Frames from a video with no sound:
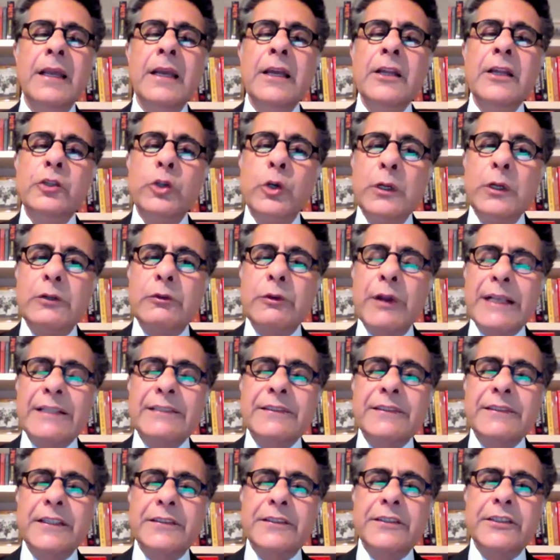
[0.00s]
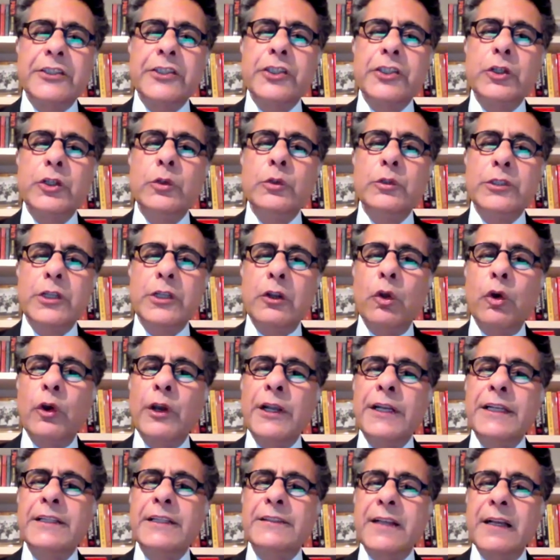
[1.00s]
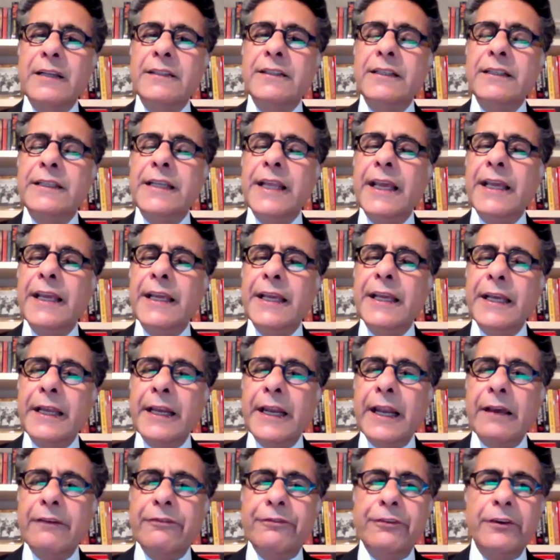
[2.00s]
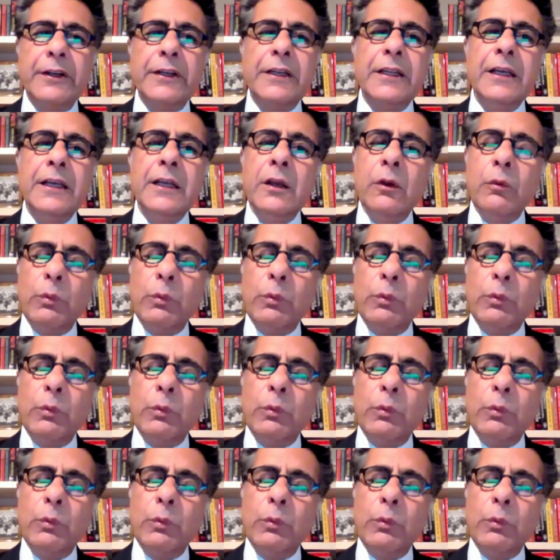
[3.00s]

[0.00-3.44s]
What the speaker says: To address this issue, Deloitte is undertaking an effort